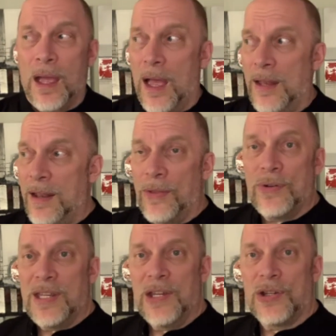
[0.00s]
Another
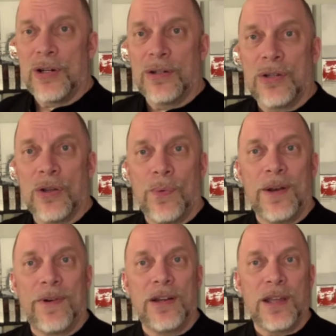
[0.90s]
teacher took one
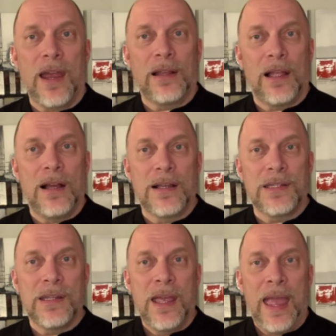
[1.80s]
of our
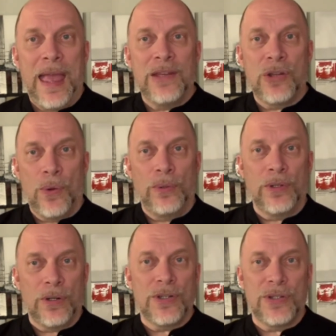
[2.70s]
dialogues and
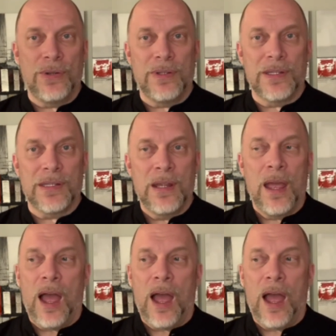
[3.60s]
told her students,